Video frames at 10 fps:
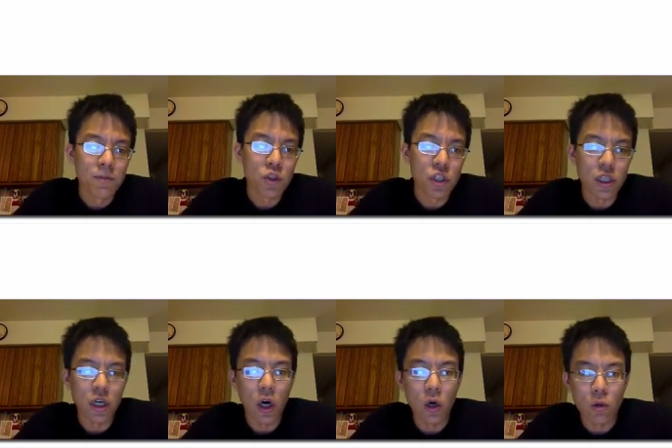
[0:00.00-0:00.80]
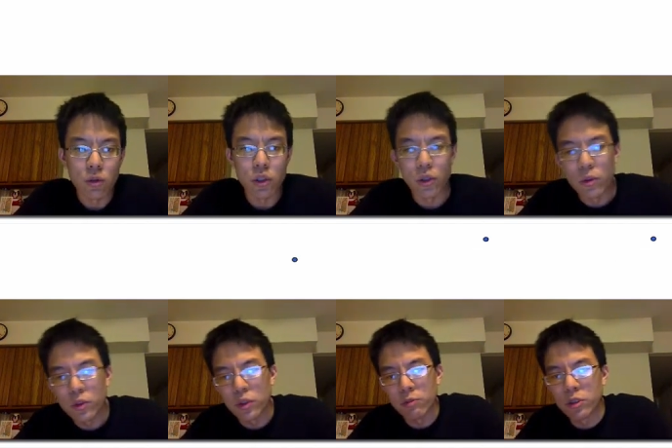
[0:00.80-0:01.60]

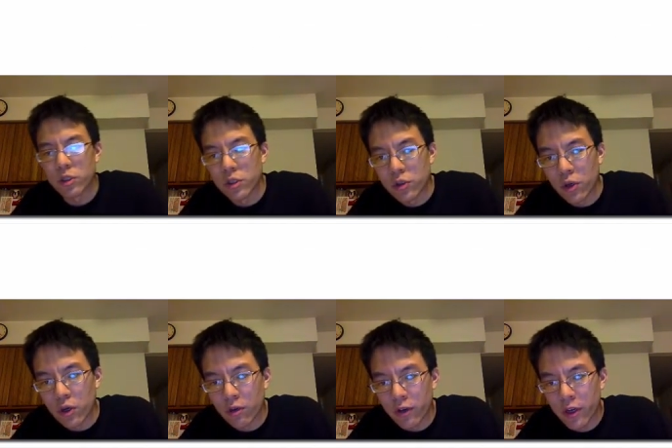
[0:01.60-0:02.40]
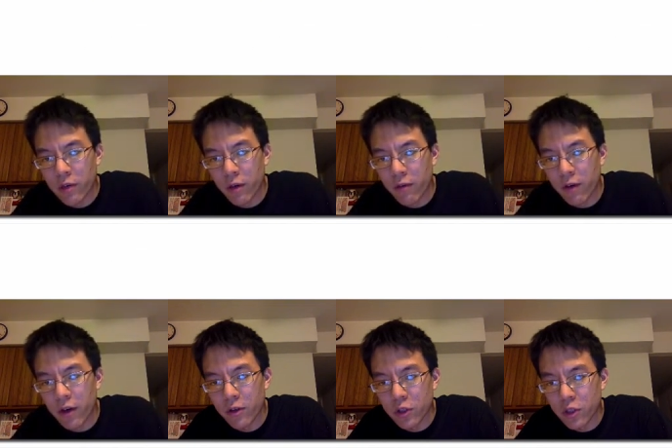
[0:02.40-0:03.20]
CO2. So I'm just going to draw it over here, my
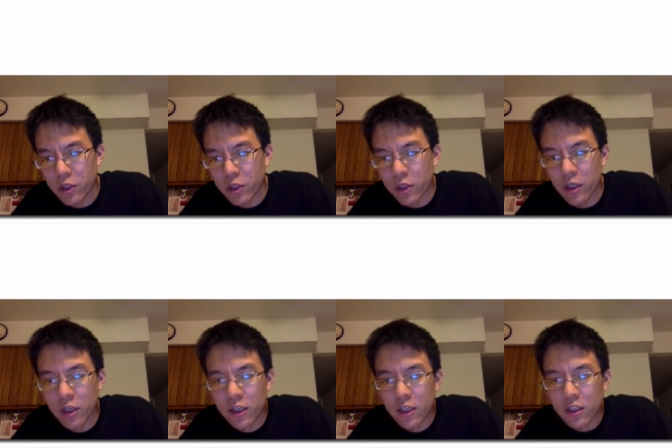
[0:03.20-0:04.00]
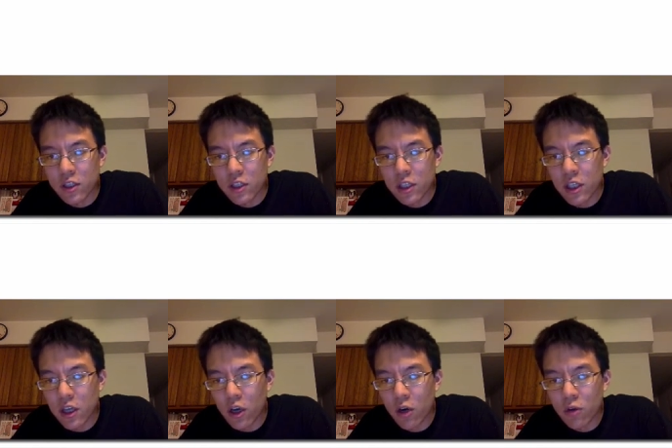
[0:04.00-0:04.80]
final structure,
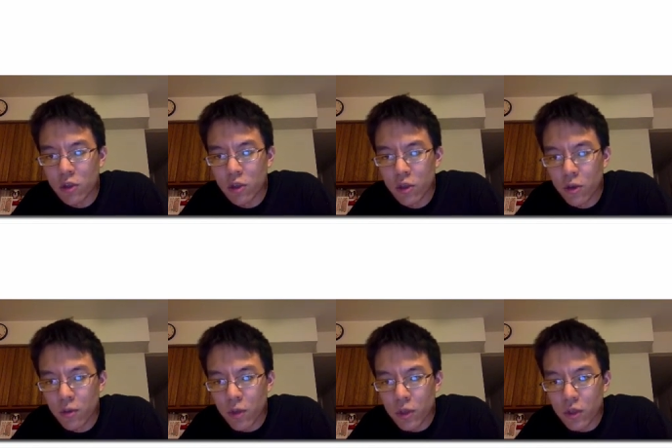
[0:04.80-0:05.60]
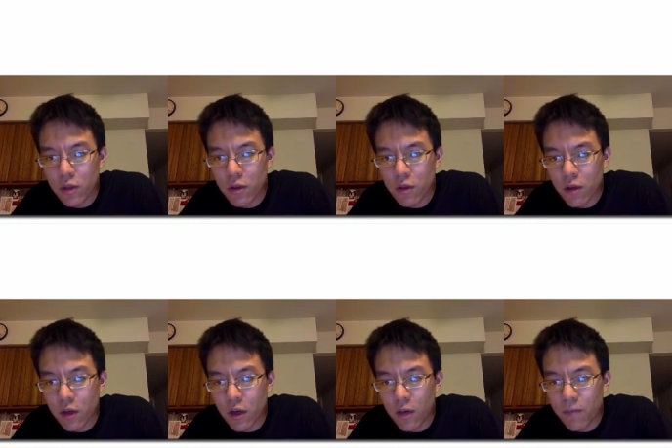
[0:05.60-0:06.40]
CO2 with
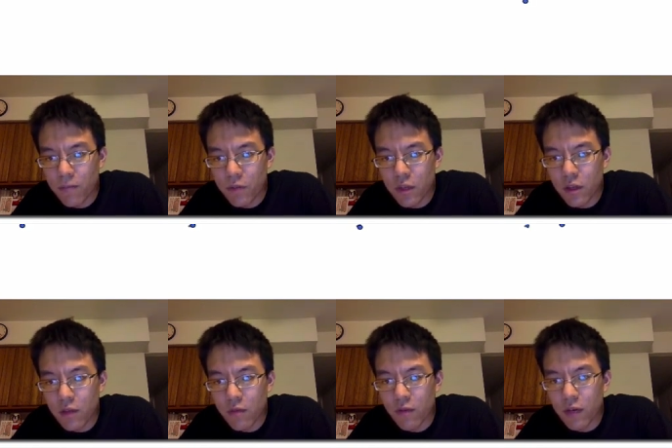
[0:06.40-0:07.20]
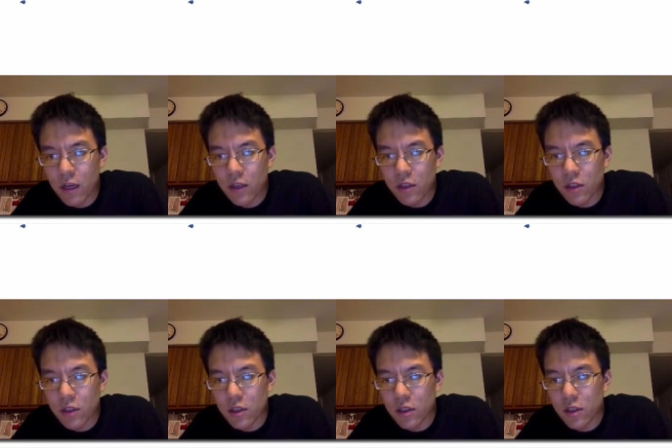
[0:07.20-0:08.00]
the
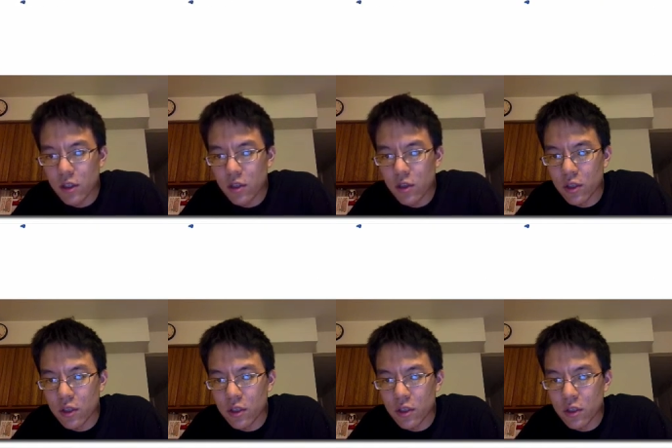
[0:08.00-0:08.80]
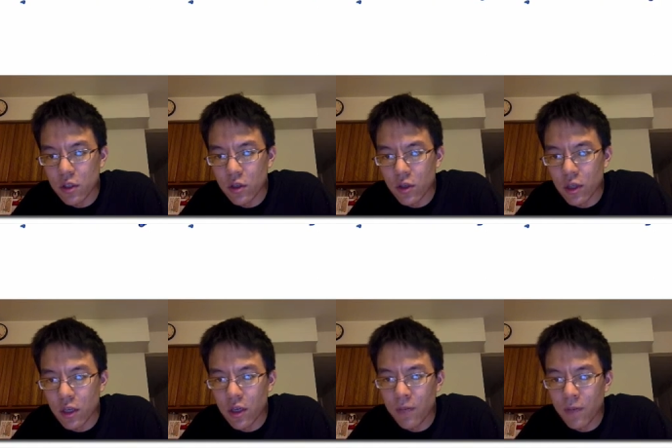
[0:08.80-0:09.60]
valence electrons still
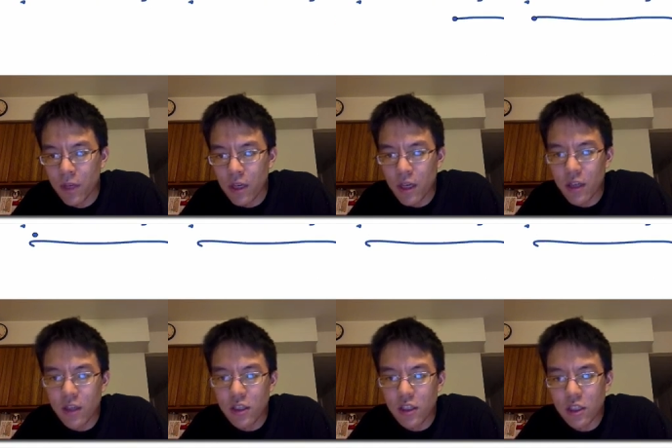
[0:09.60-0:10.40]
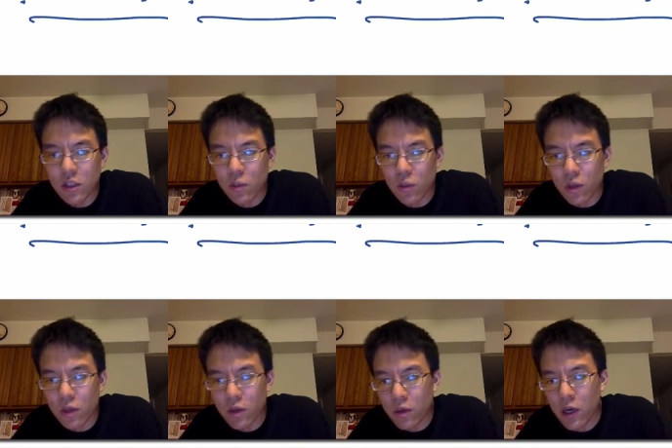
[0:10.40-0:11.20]
here. And this is
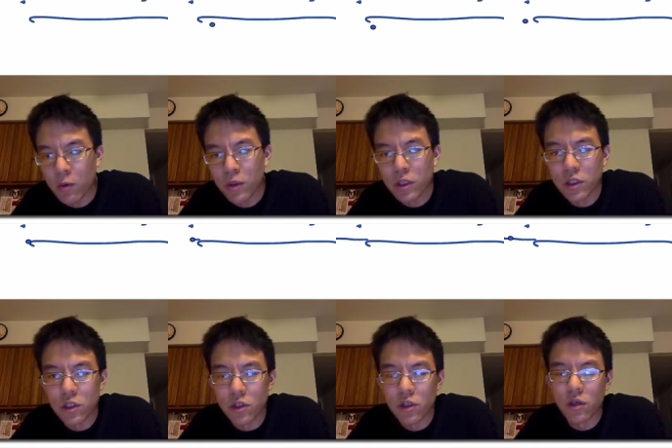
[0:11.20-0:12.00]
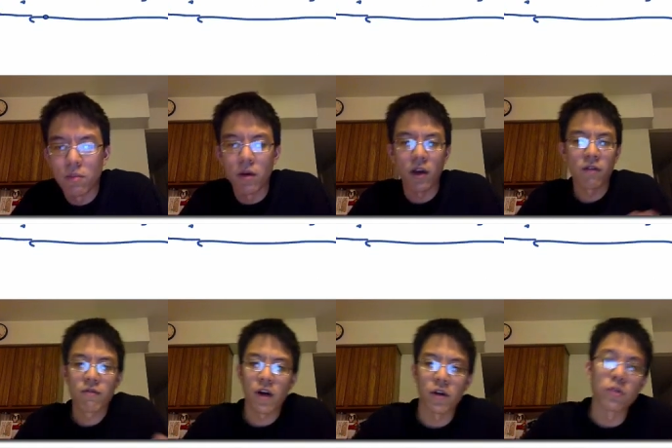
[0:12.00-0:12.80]
what I would consider my
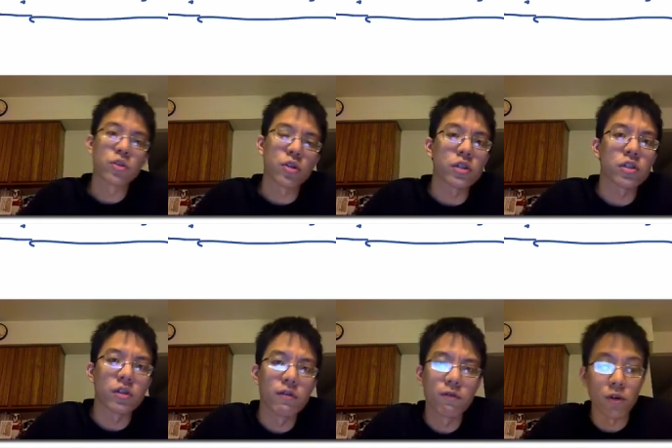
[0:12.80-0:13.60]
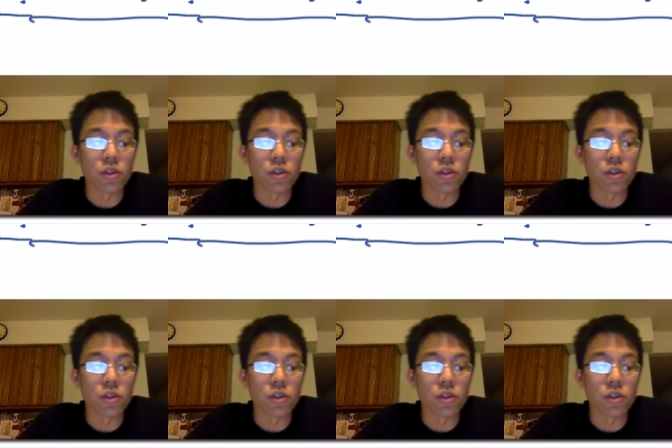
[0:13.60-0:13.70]
final structure for